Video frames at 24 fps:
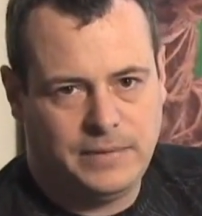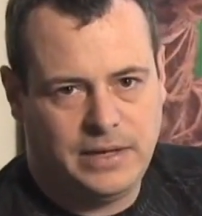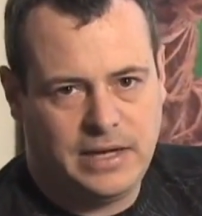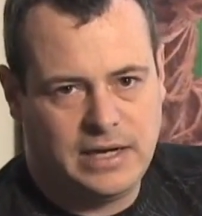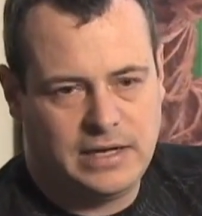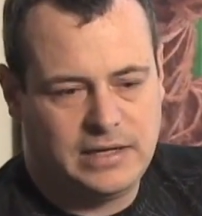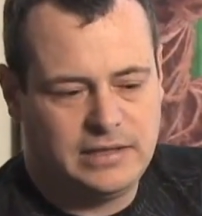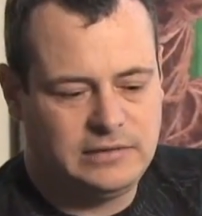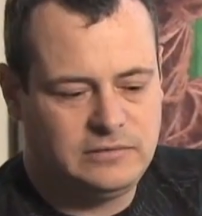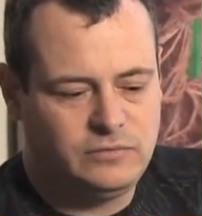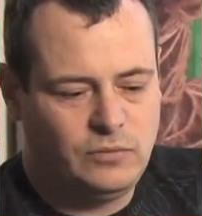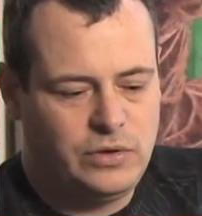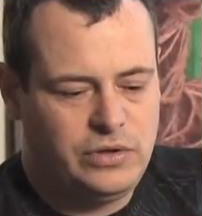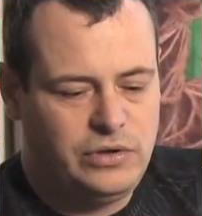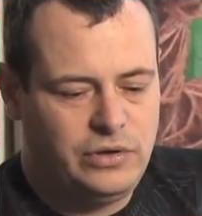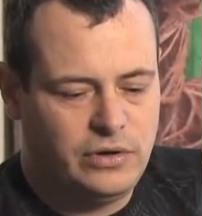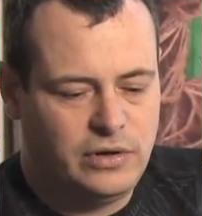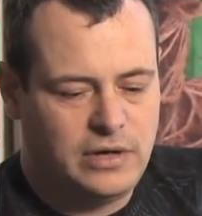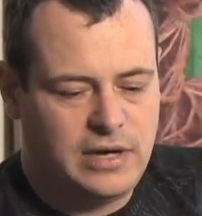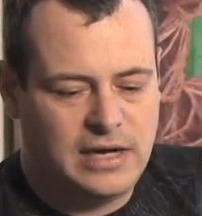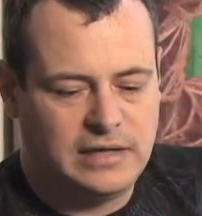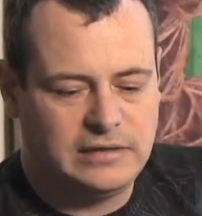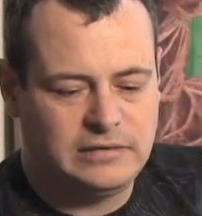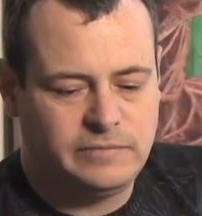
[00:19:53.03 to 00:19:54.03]
Because when
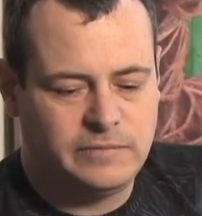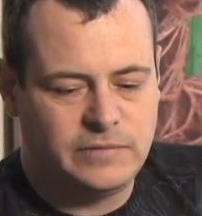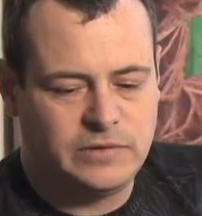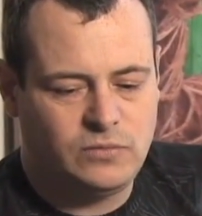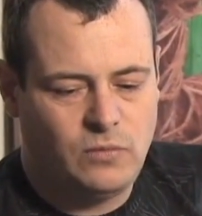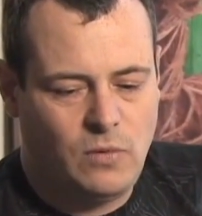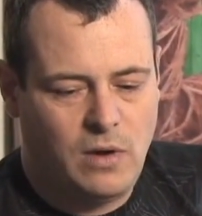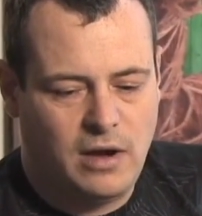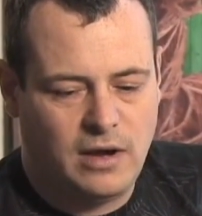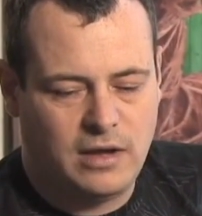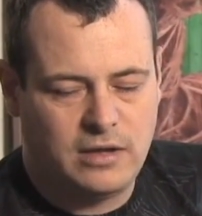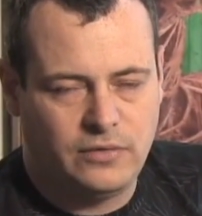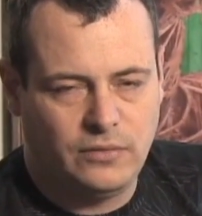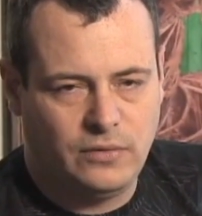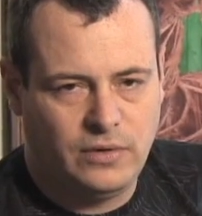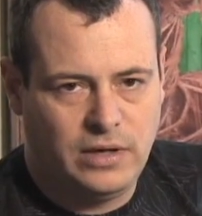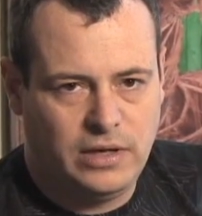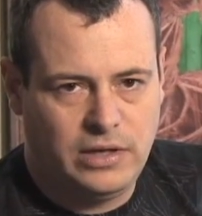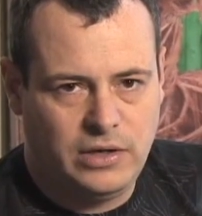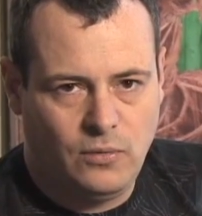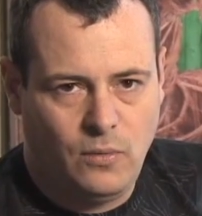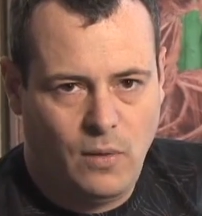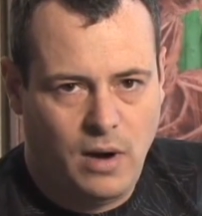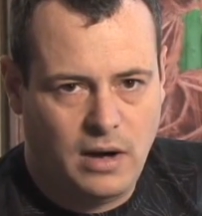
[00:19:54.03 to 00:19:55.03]
your customers walk through
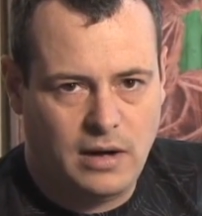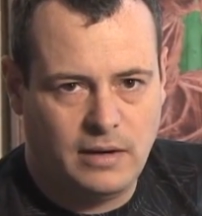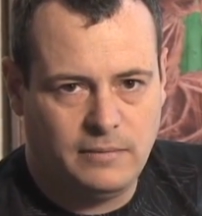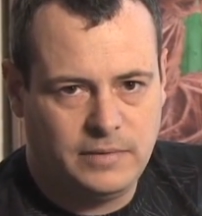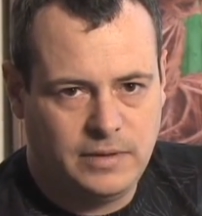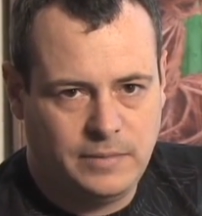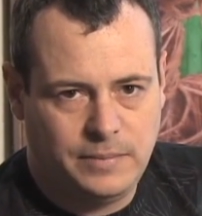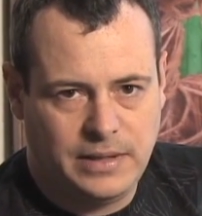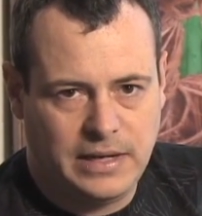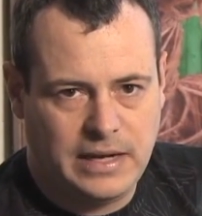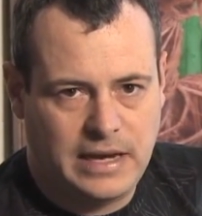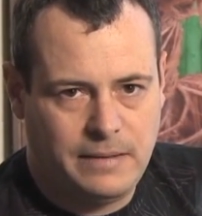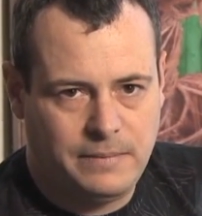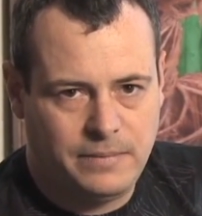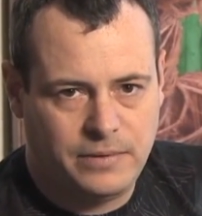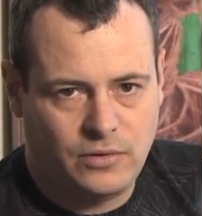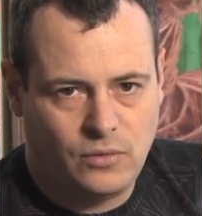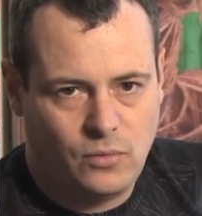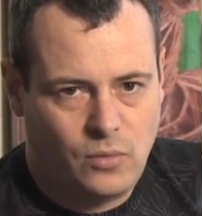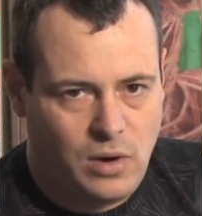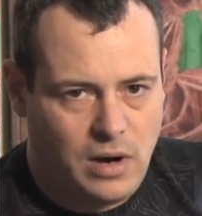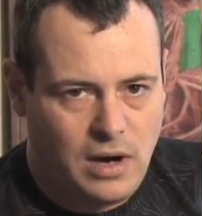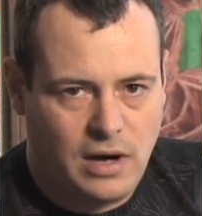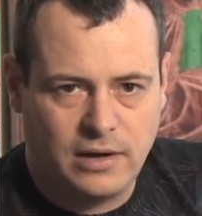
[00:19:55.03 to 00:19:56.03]
it, you want them to be able
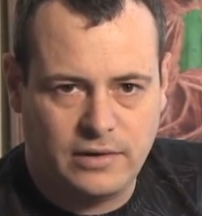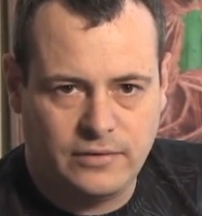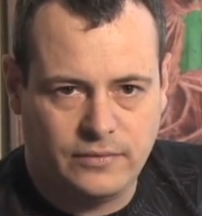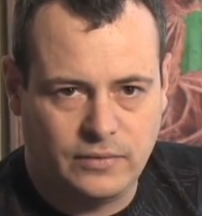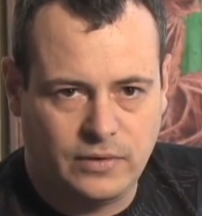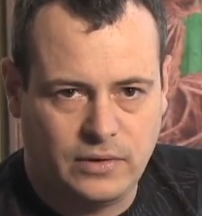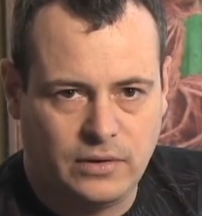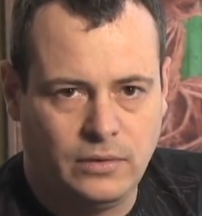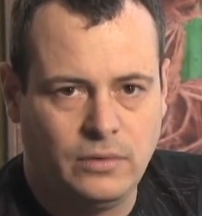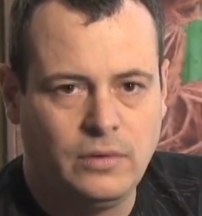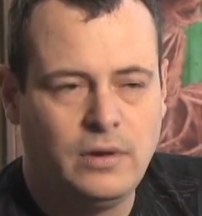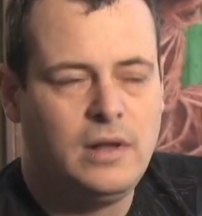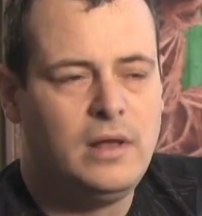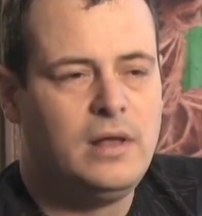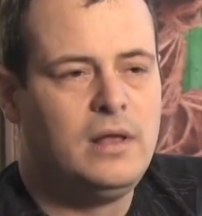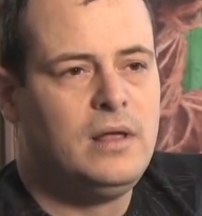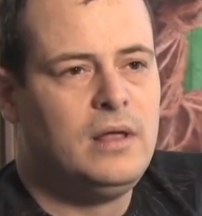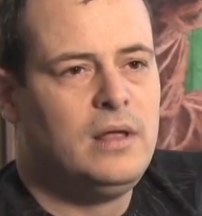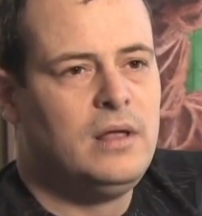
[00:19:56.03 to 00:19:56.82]
to walk through